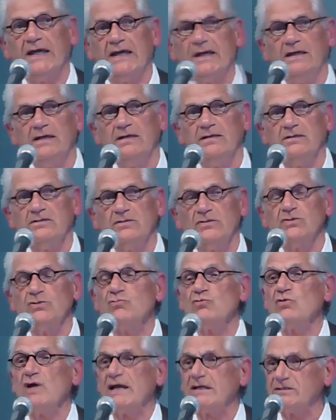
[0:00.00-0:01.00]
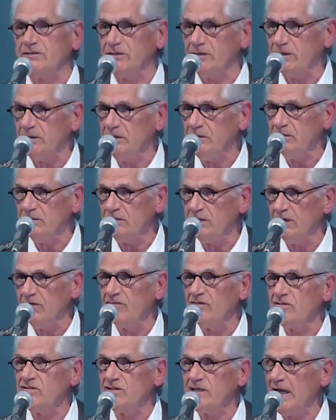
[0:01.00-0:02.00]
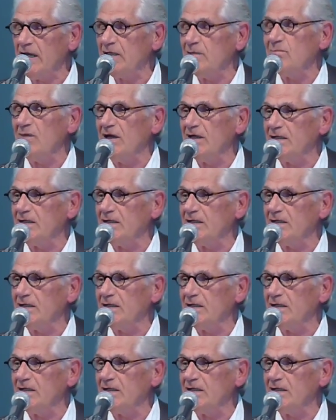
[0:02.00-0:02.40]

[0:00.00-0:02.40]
a director of the Santa